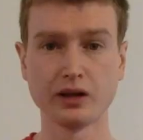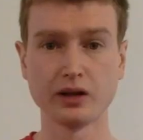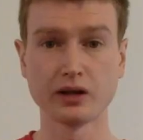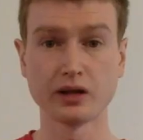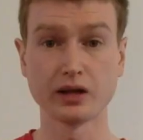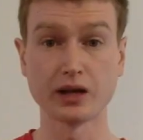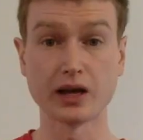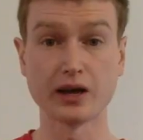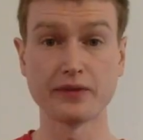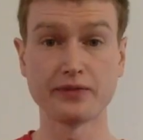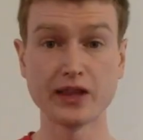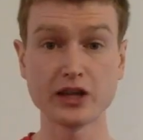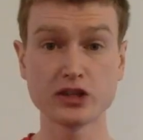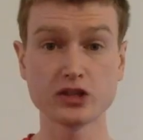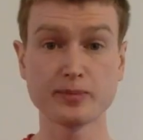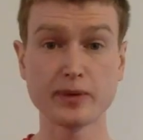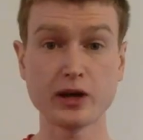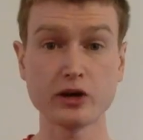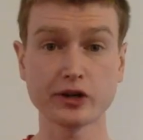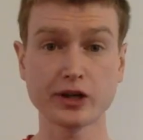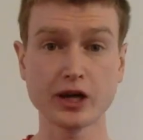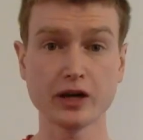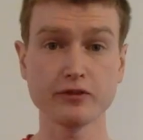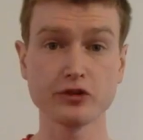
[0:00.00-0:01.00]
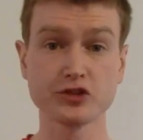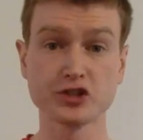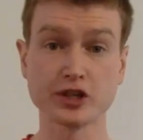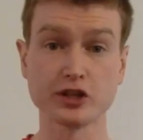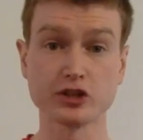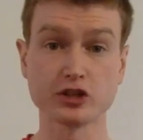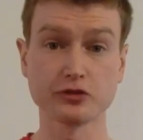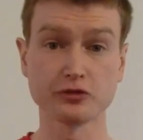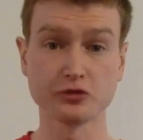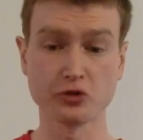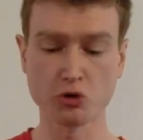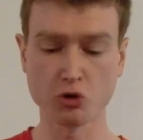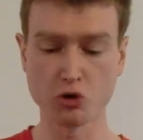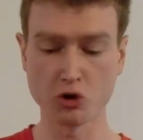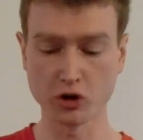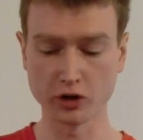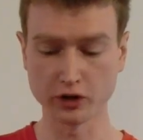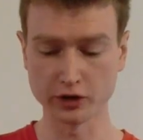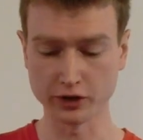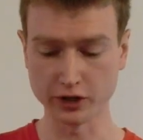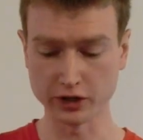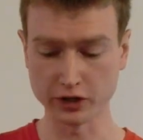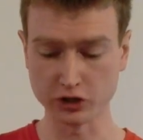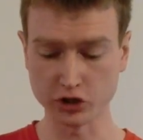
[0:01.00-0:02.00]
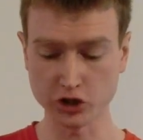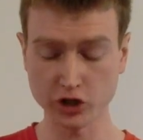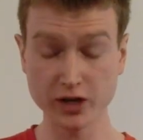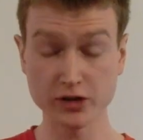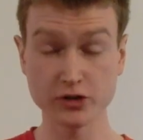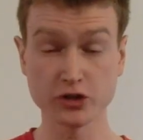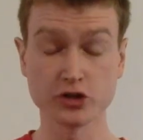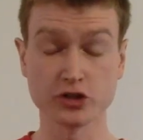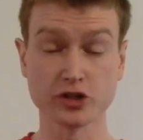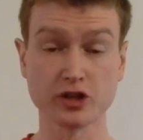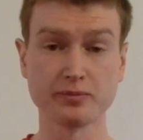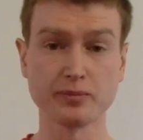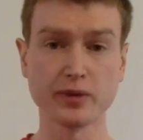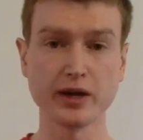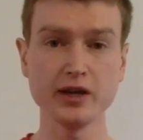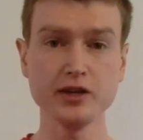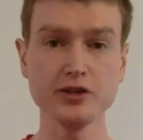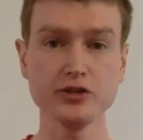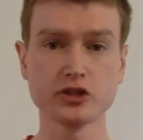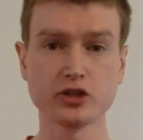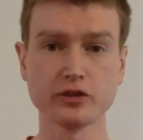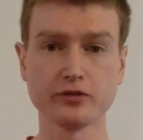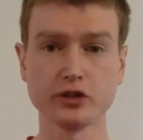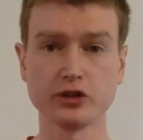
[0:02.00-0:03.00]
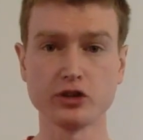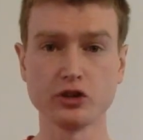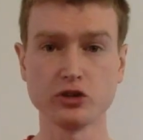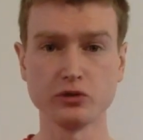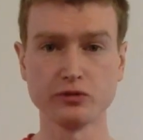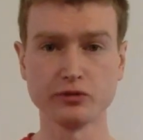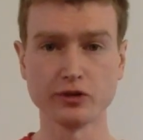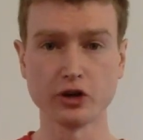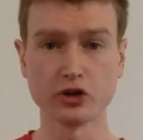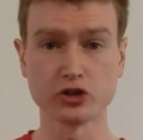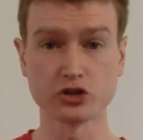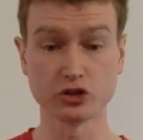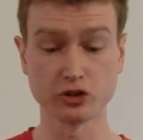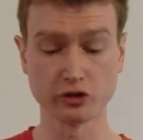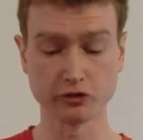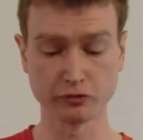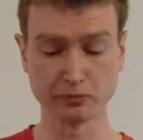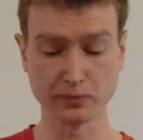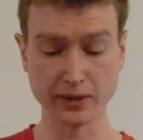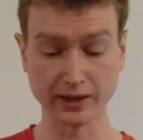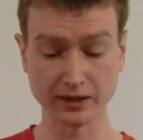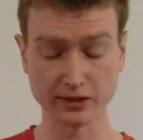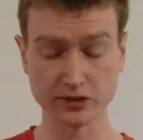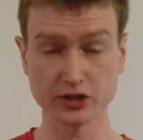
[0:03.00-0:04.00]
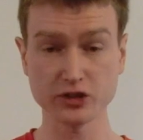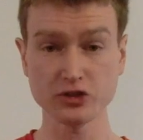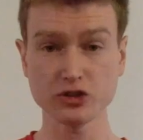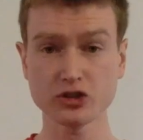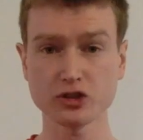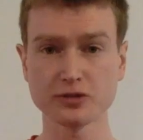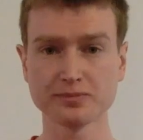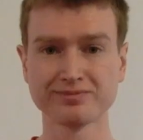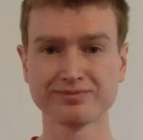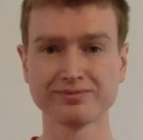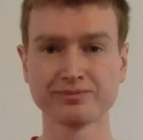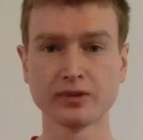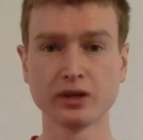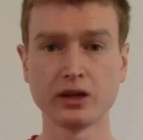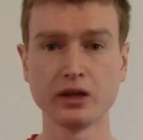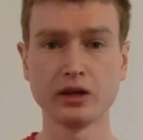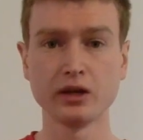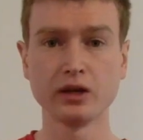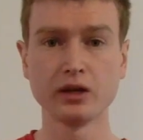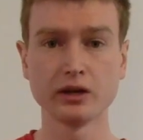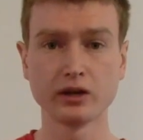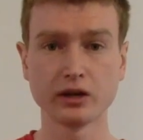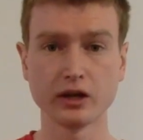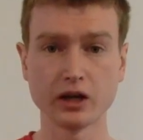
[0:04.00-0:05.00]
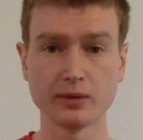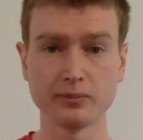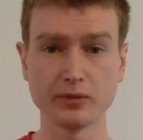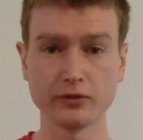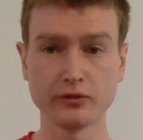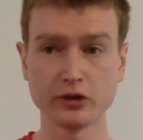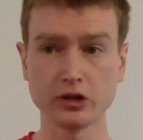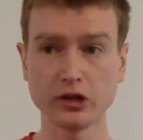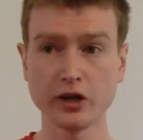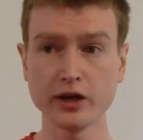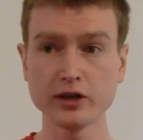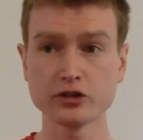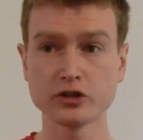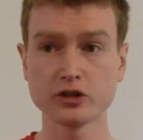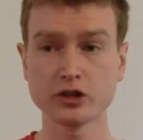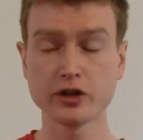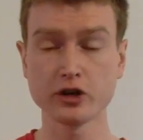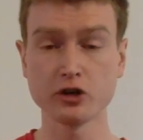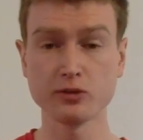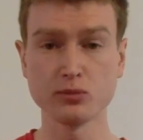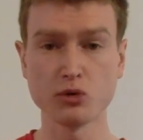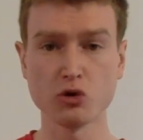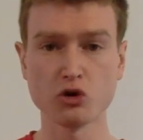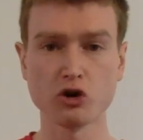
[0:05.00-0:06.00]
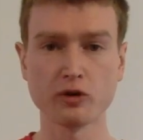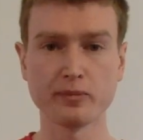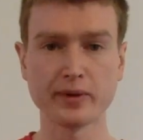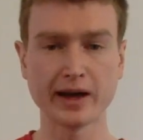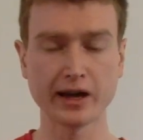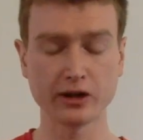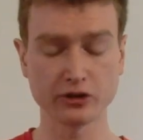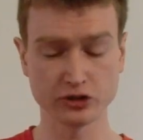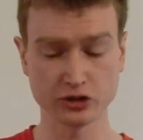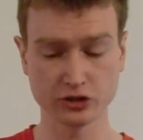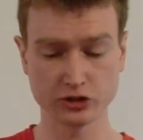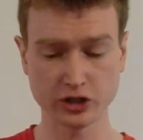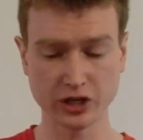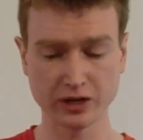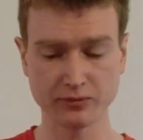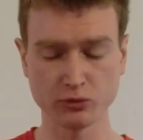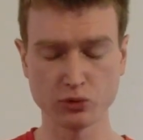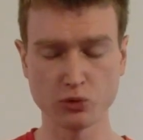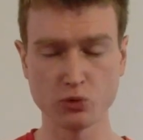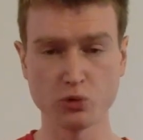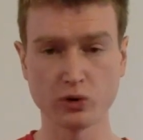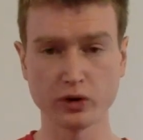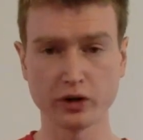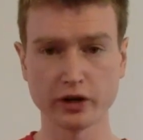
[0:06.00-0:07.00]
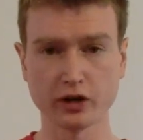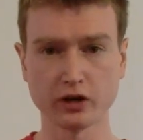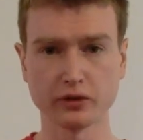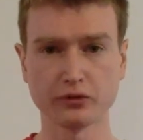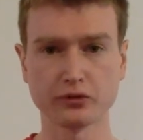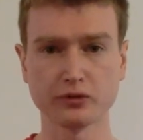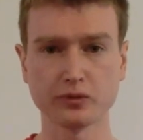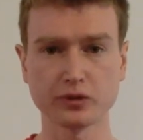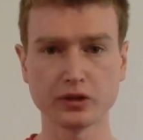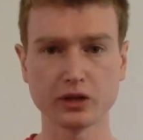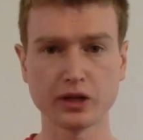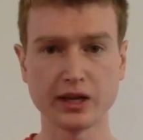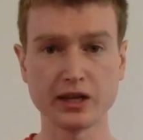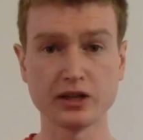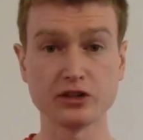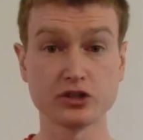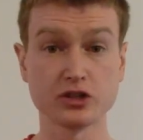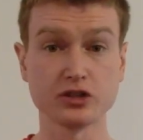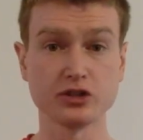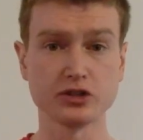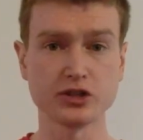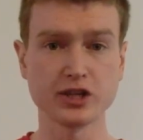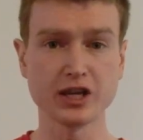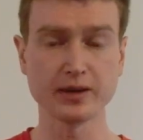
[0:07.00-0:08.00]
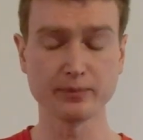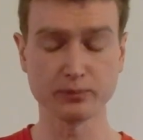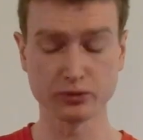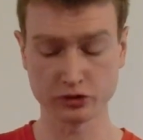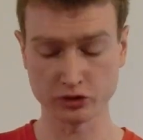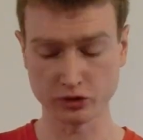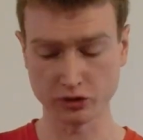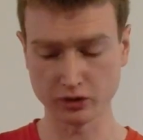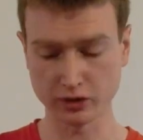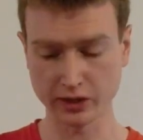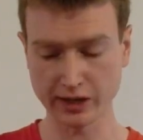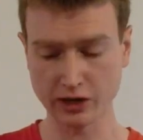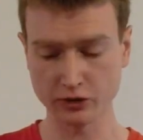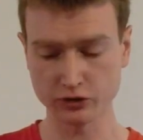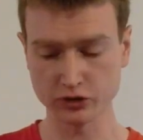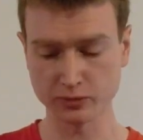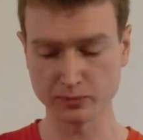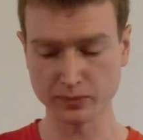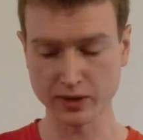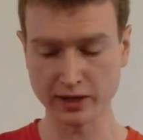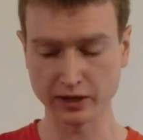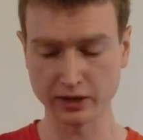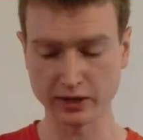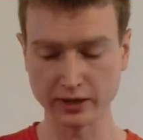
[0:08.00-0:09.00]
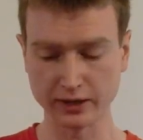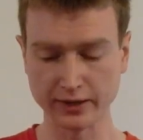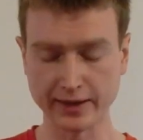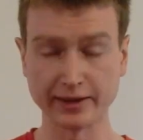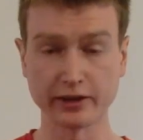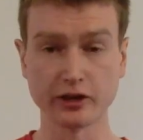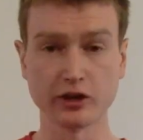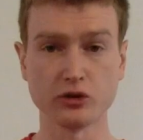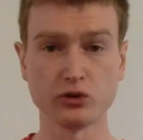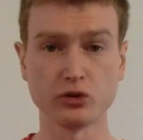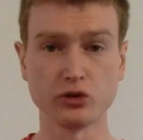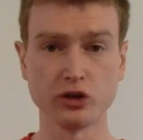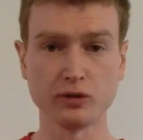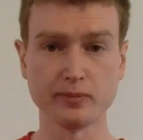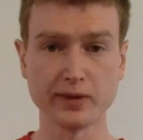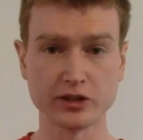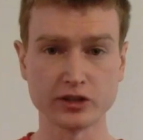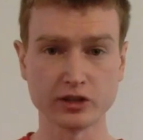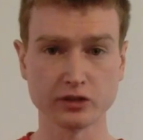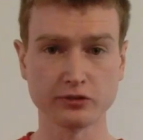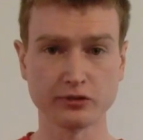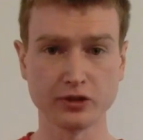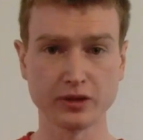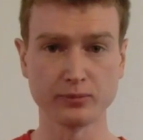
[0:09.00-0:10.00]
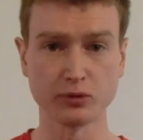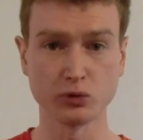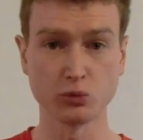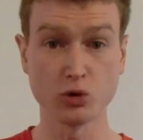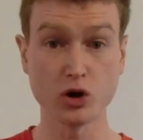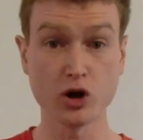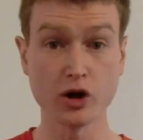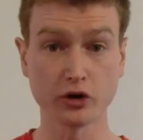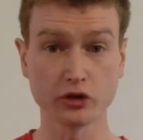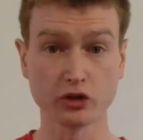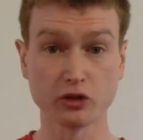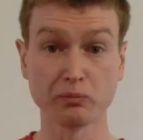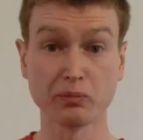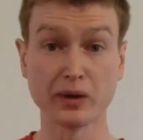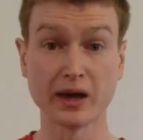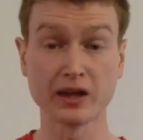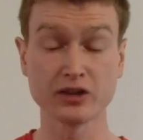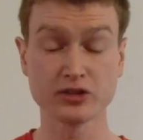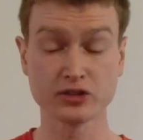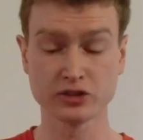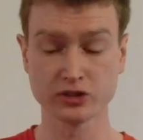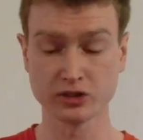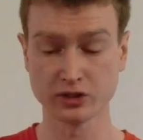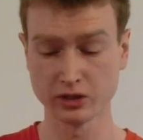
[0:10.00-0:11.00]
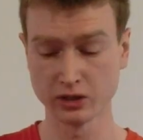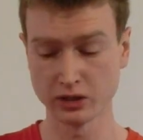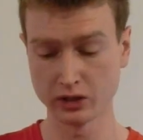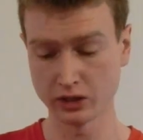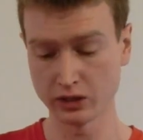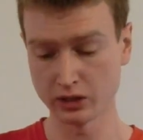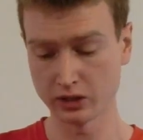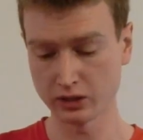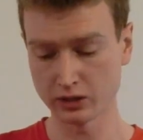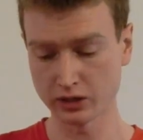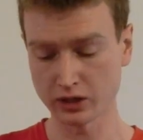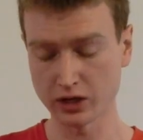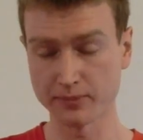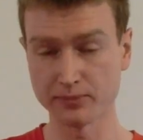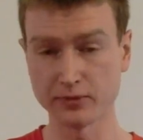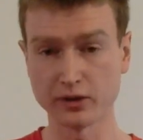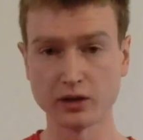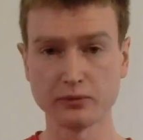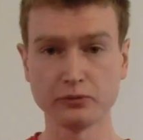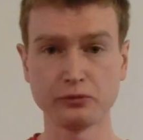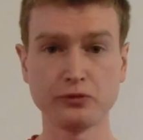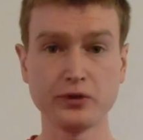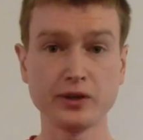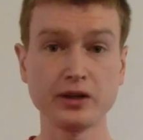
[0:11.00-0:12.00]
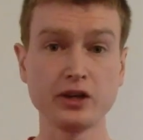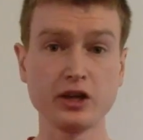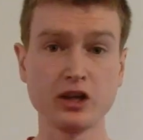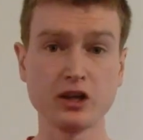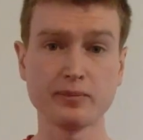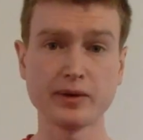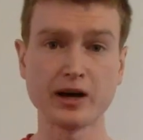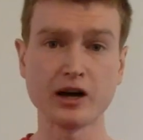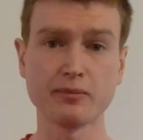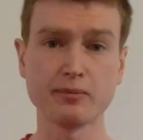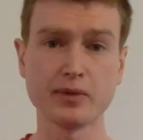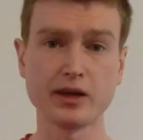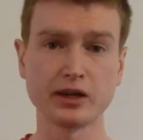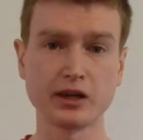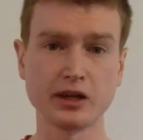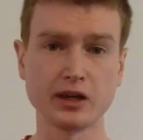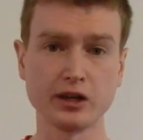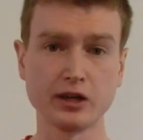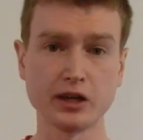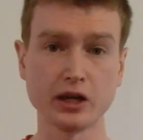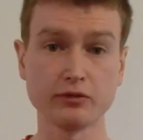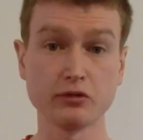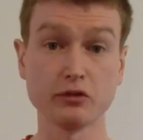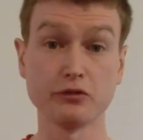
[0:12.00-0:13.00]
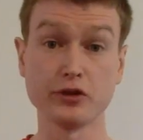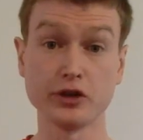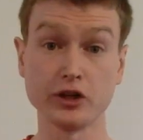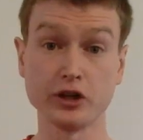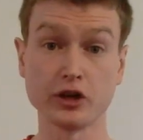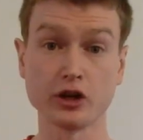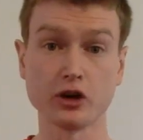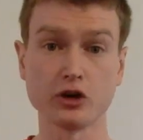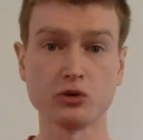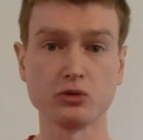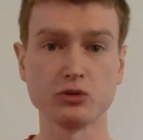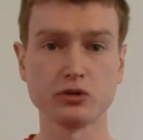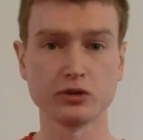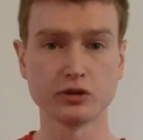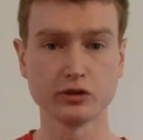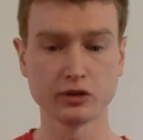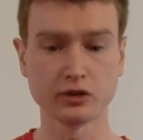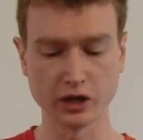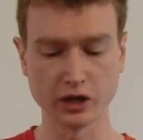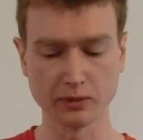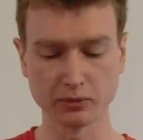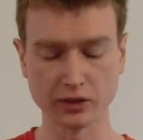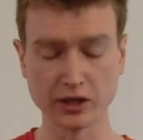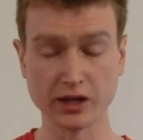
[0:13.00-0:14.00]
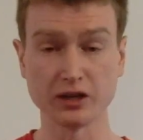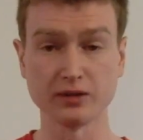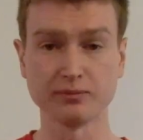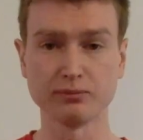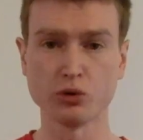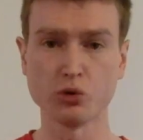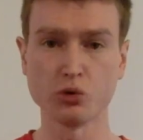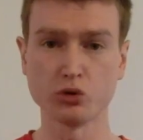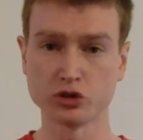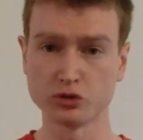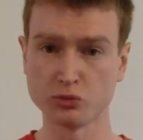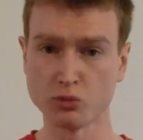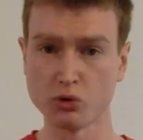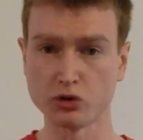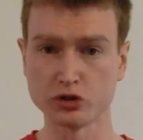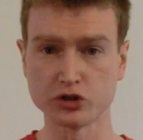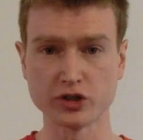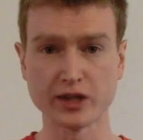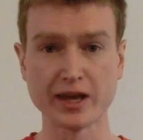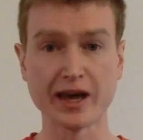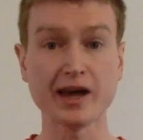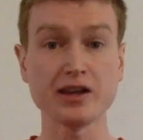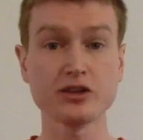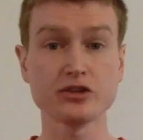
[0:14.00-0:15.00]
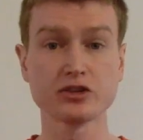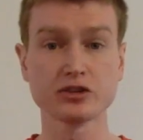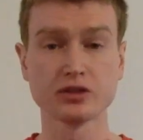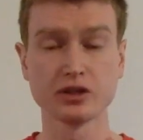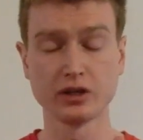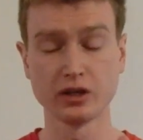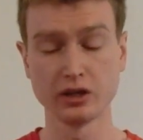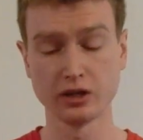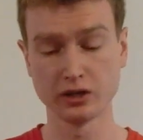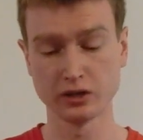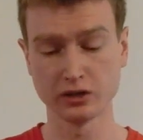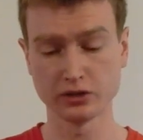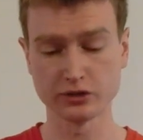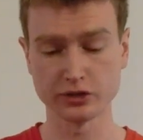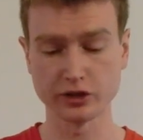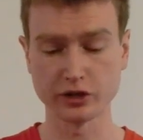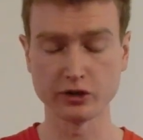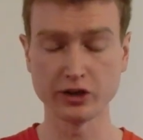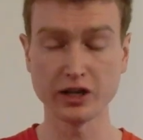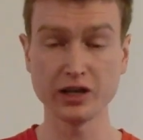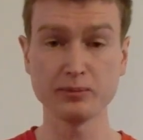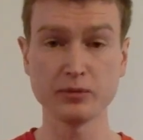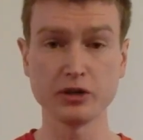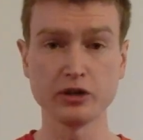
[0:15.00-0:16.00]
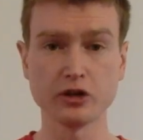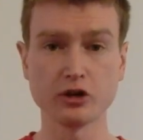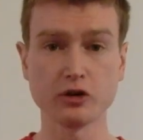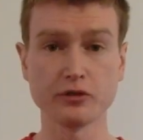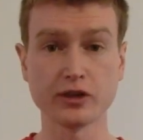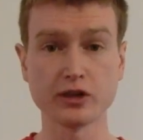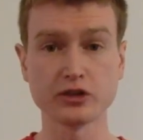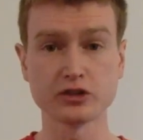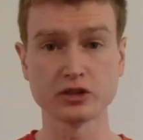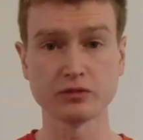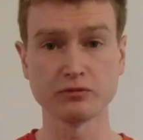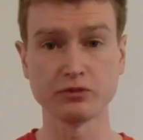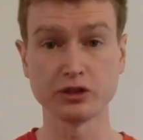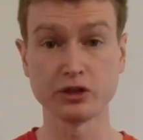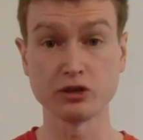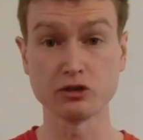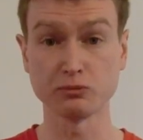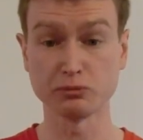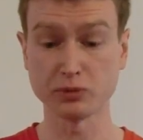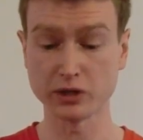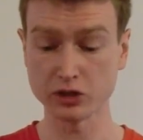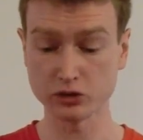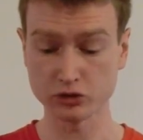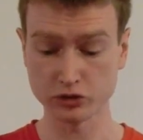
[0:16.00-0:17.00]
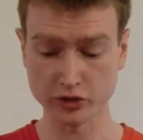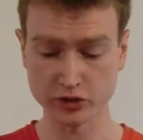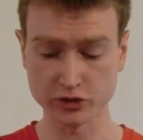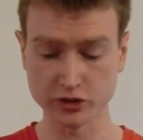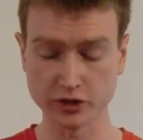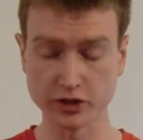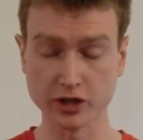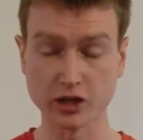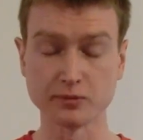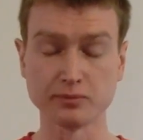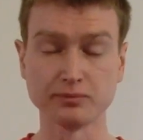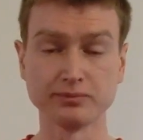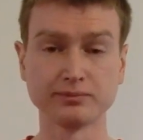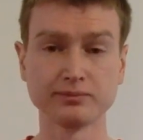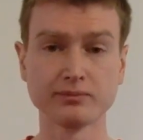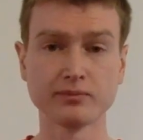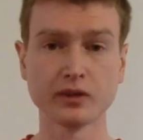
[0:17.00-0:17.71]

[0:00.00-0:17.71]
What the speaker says: And that about covers it for the changes I've made to the new version of Pegasus. If you'd like to know more about general kind of hints and tips on how to make a LEGO pneumatic flipper work the best, then I'm thinking about making another video geared more towards that. So let me know if that's something you'd be interested in.